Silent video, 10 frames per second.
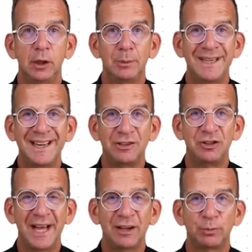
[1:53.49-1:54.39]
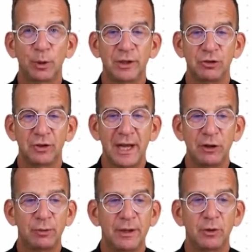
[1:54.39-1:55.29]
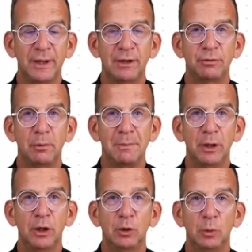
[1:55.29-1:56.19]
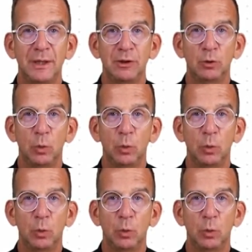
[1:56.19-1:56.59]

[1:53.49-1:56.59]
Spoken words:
Kubernetes dashboard is a nice way to get familiar with